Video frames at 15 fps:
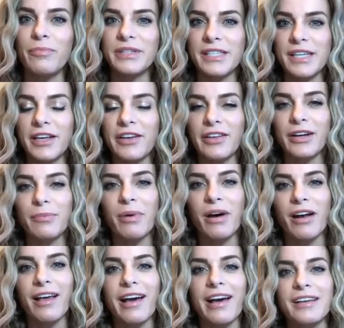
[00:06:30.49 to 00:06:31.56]
particular
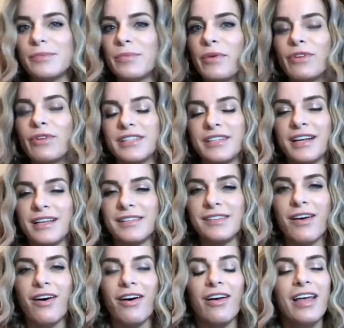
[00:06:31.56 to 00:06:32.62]
podcast before tonight's
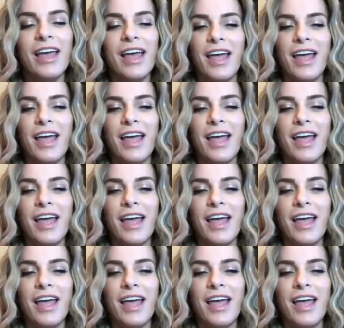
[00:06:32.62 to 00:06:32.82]
call.